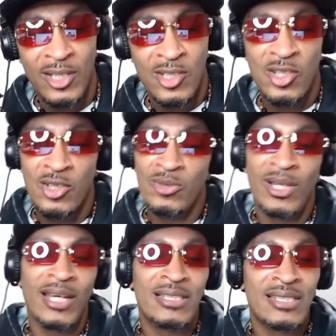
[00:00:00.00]
So you
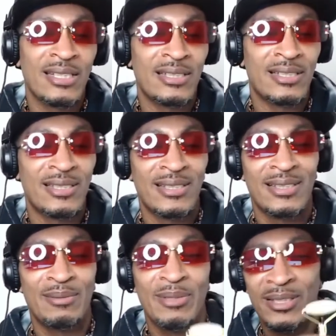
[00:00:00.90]
like, sis,
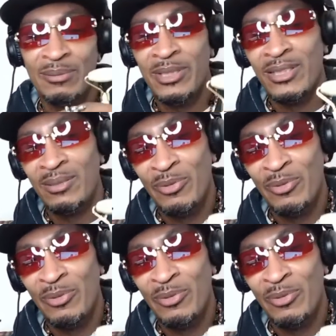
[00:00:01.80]
let me